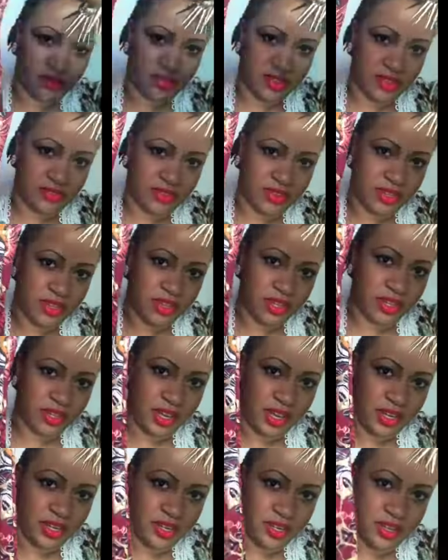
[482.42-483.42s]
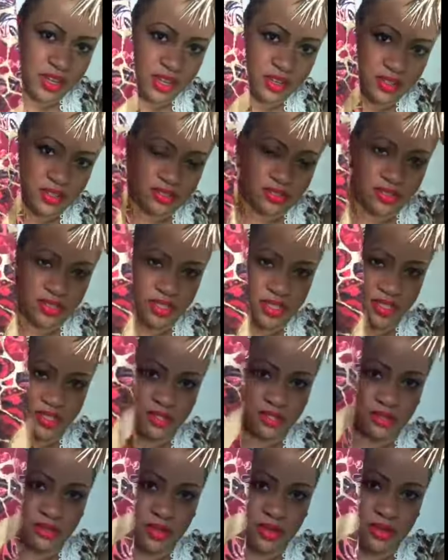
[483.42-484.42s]
$17, $18 for these
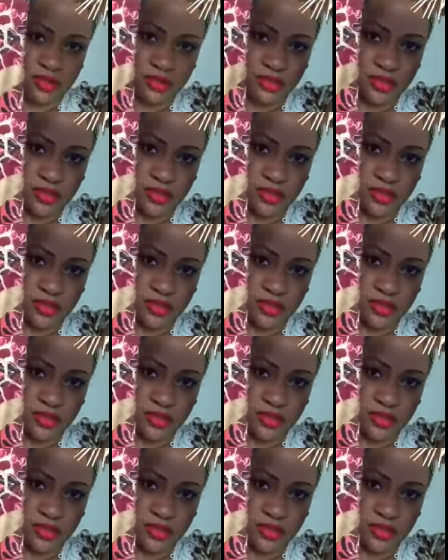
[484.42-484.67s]
as well.